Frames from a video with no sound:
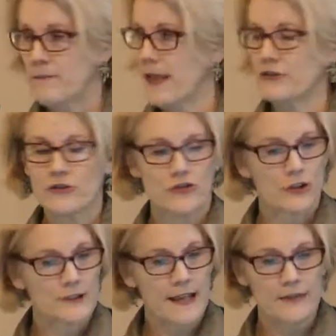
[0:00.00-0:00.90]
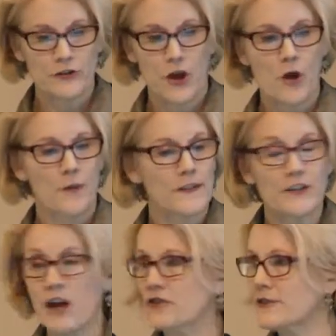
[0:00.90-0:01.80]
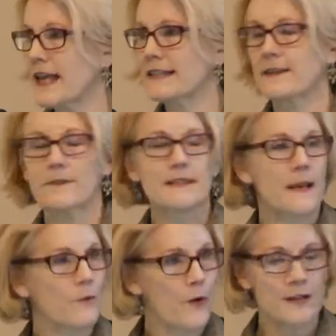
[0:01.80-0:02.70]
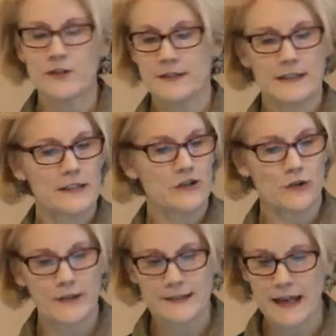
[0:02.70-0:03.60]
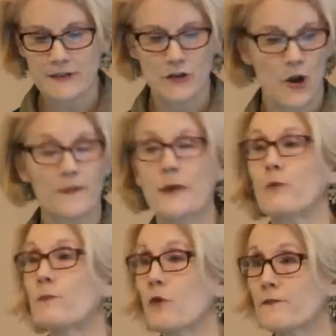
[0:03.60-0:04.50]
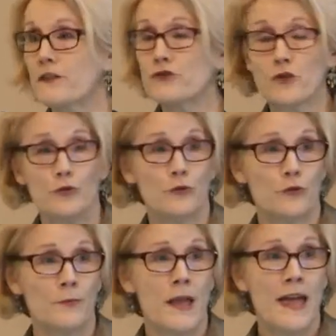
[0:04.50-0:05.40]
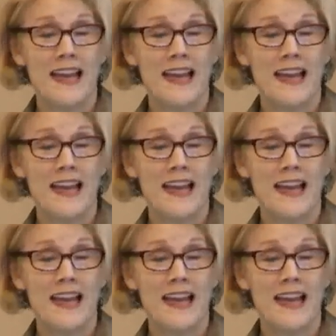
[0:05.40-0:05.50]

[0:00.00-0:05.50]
patient shook his head no, and the doctors asked him the same questions, and he shook his head no, and they removed the tube,